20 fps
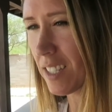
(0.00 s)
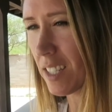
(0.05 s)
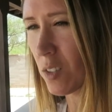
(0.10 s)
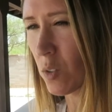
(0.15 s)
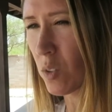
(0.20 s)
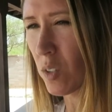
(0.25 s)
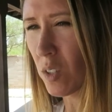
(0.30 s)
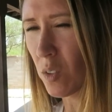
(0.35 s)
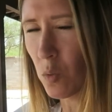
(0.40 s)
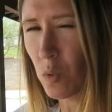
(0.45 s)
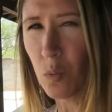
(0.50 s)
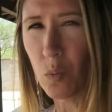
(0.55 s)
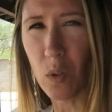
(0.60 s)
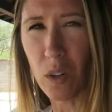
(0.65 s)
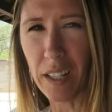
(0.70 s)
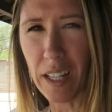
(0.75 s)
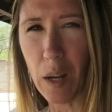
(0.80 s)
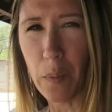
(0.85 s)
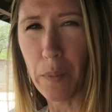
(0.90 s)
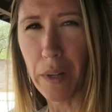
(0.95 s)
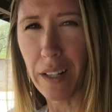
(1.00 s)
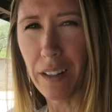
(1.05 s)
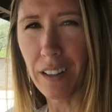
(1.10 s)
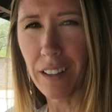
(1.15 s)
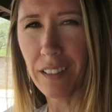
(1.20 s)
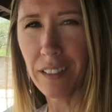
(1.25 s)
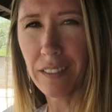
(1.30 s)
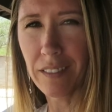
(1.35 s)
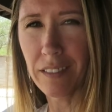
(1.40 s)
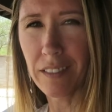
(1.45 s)
it would work out
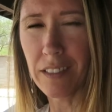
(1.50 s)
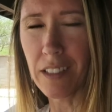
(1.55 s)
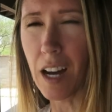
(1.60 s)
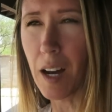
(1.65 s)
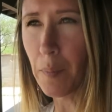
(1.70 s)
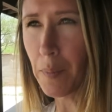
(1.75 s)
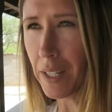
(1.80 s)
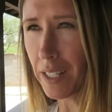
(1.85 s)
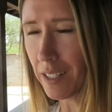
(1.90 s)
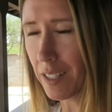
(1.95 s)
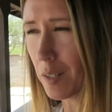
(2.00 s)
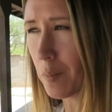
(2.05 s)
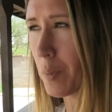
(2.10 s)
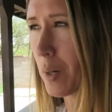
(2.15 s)
better not being an